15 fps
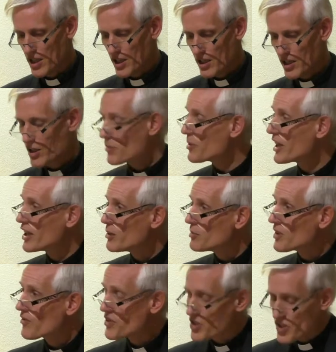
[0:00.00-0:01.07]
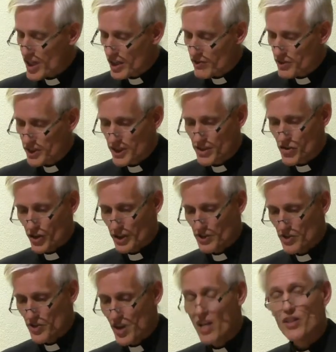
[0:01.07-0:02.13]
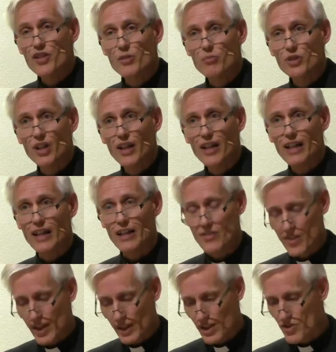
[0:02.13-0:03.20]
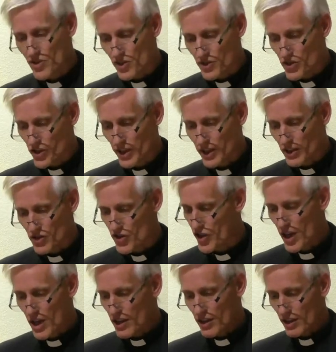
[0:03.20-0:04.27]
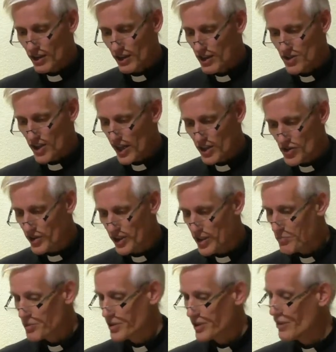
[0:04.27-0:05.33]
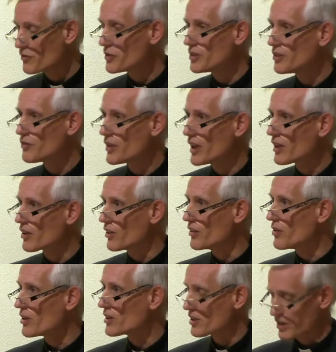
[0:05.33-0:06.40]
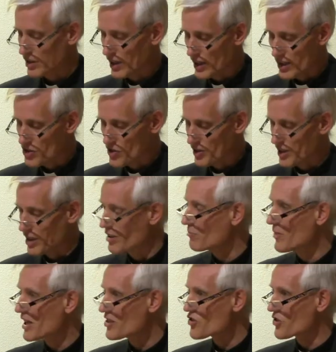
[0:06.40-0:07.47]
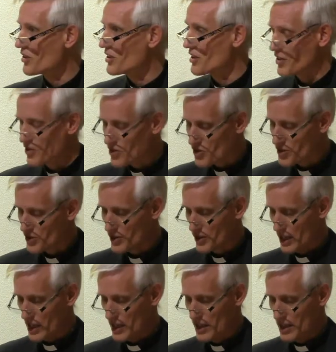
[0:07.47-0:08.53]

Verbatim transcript: In the parable of the ten virgins, the bride, that is the church, is actually a peripheral figure, not actually mentioned in the story.